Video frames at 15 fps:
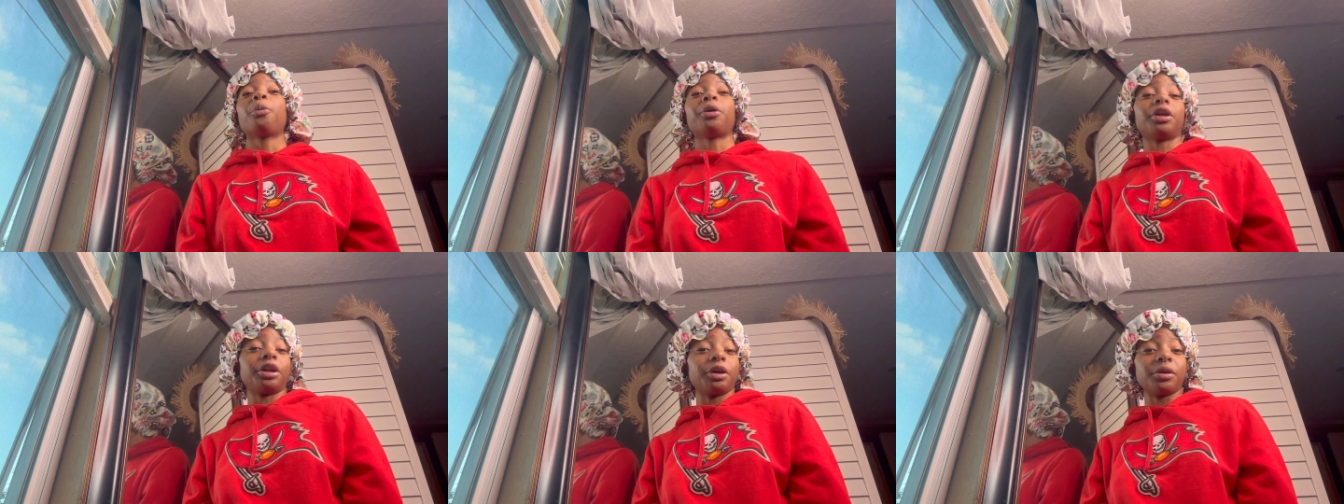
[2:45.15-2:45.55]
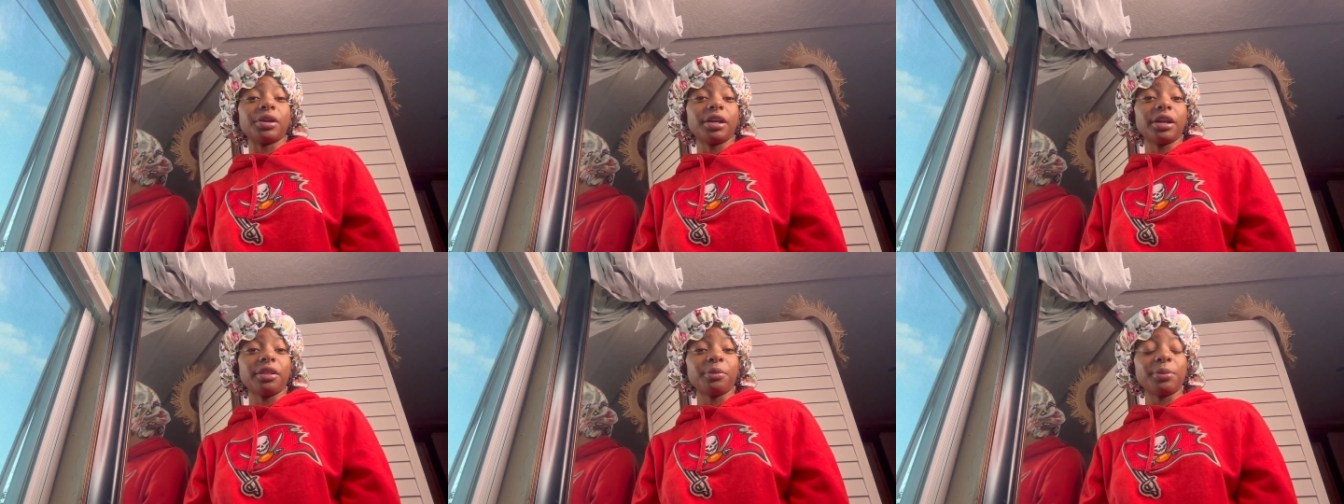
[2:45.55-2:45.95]
We're gonna go get
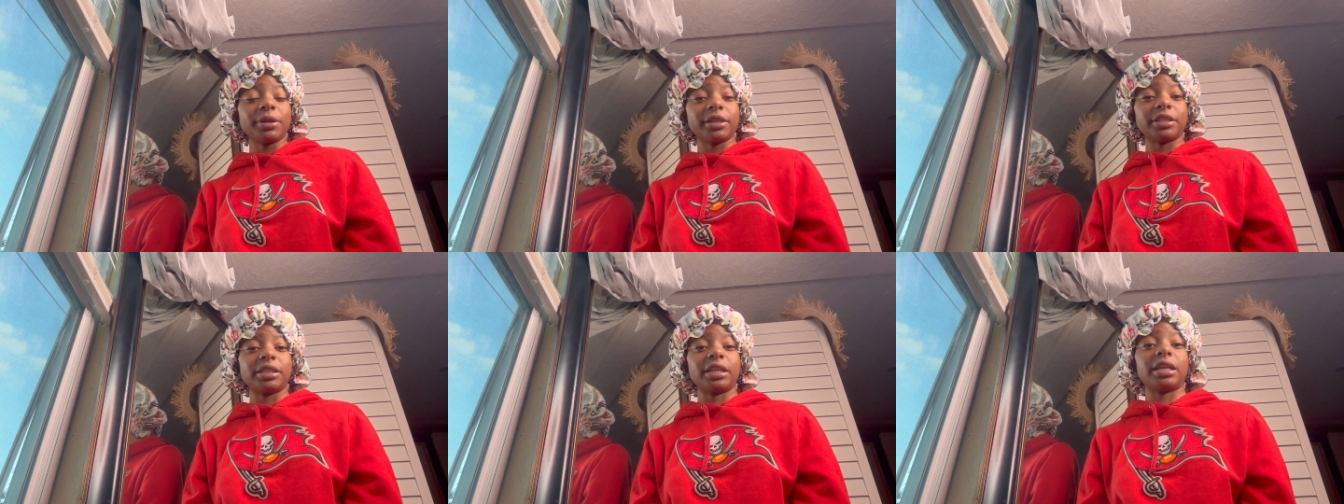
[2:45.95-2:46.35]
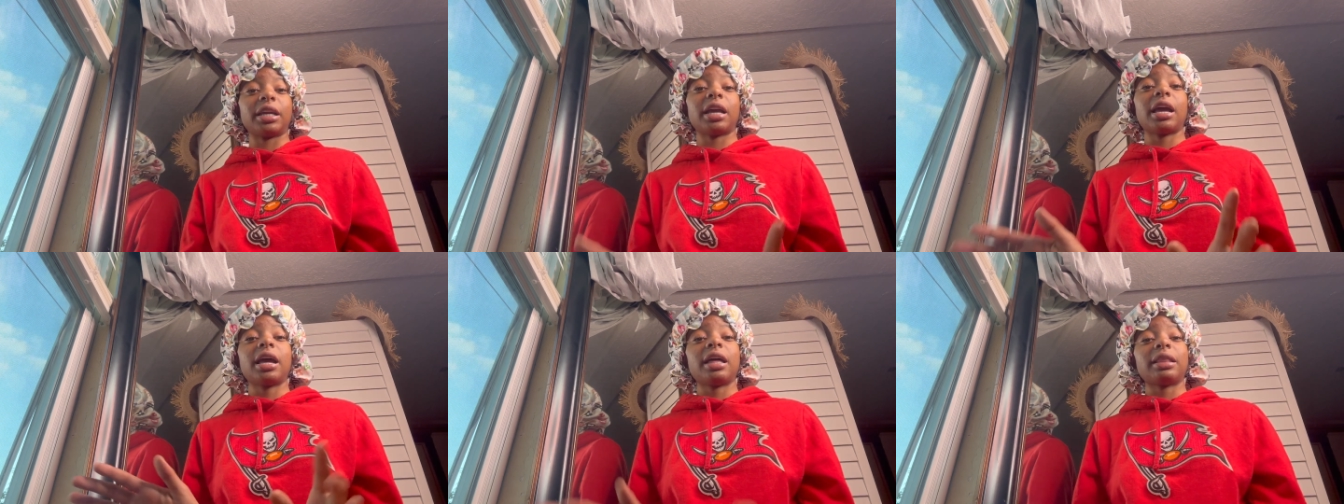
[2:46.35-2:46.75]
another
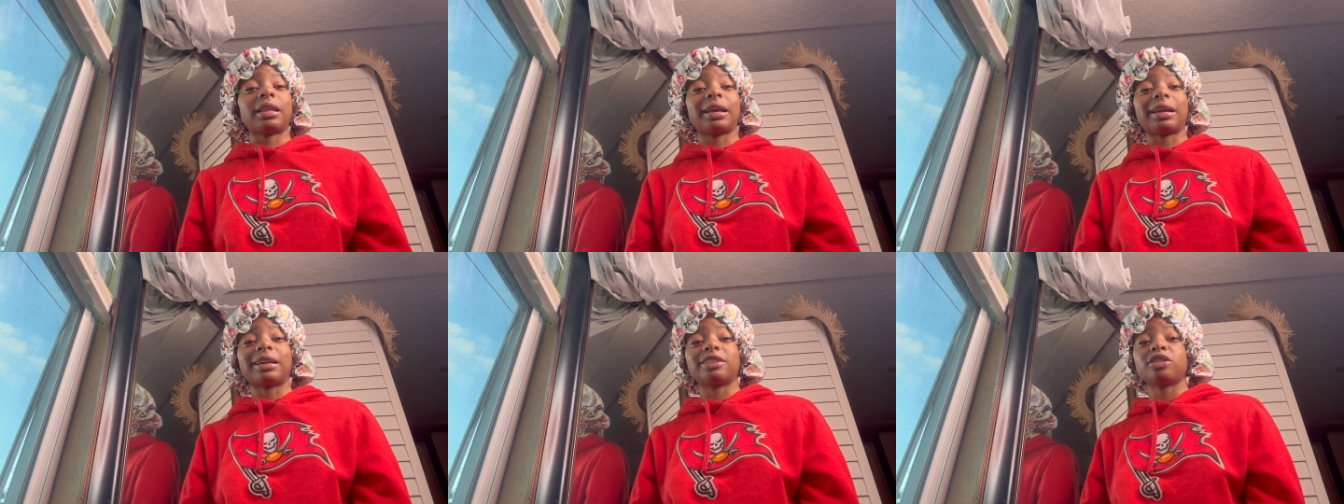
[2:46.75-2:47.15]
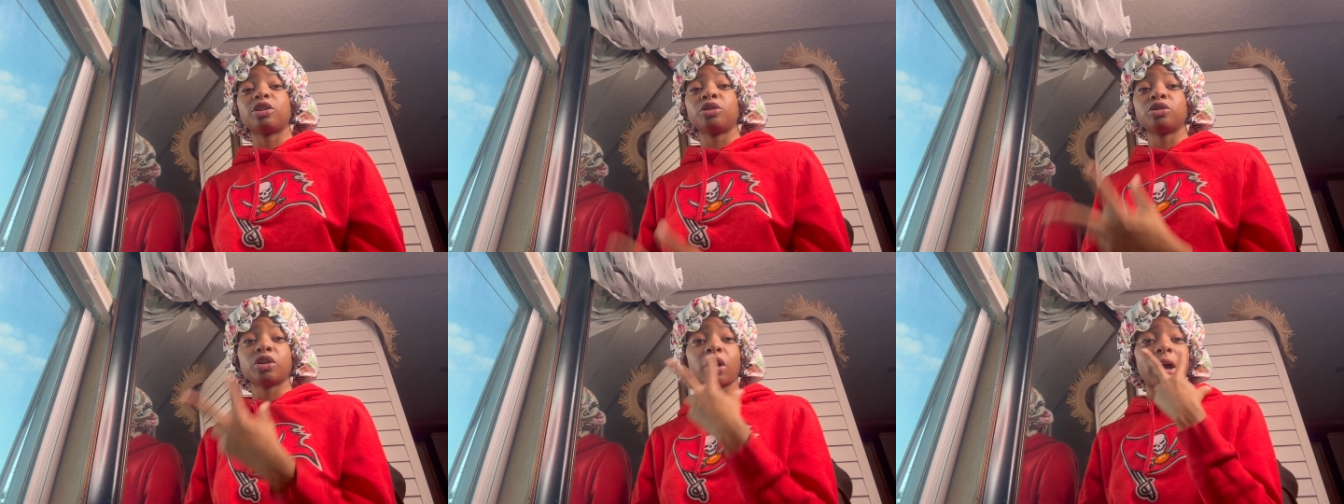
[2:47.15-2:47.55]
piercing. Like I
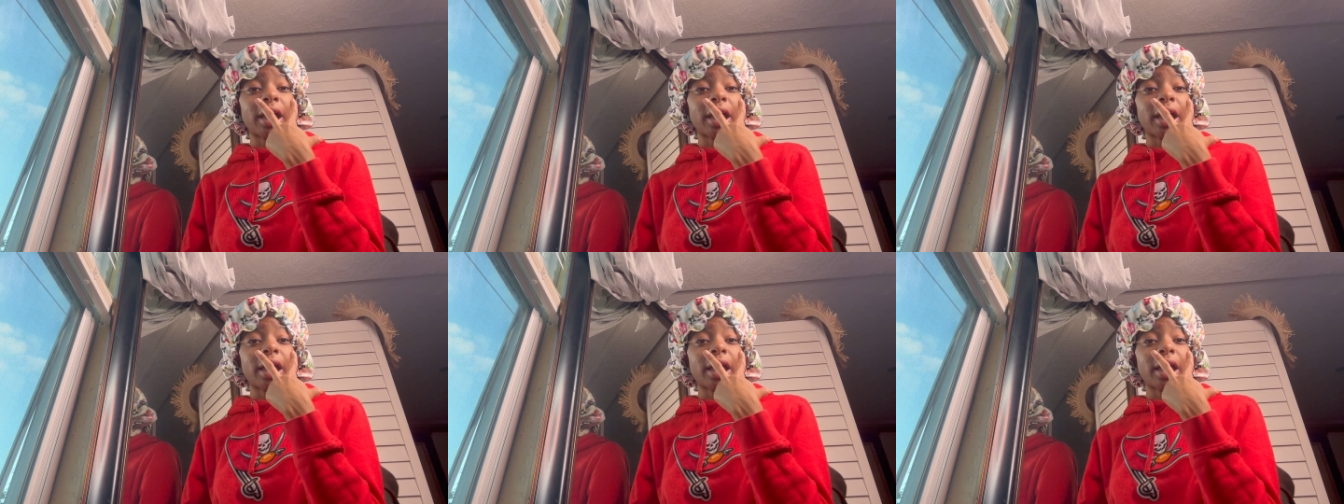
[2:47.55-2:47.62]
told y'all,